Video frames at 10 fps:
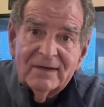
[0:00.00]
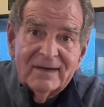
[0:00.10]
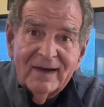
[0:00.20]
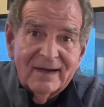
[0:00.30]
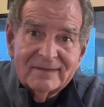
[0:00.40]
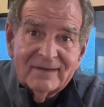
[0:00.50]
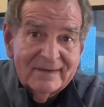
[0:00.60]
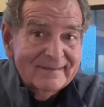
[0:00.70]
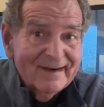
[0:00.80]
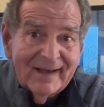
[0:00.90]

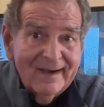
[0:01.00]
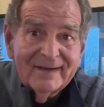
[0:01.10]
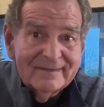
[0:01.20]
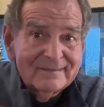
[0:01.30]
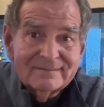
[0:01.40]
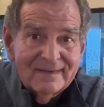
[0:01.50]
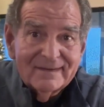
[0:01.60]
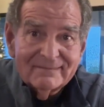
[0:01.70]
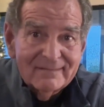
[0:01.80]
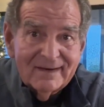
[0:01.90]
doesn't lie
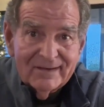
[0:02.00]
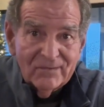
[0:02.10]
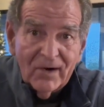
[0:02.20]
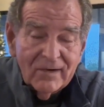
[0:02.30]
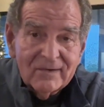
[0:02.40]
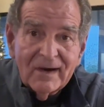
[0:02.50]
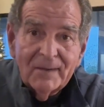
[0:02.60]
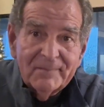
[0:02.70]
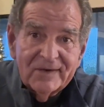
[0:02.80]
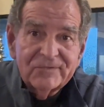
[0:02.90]
in our
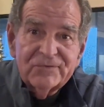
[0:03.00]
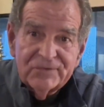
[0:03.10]
comments.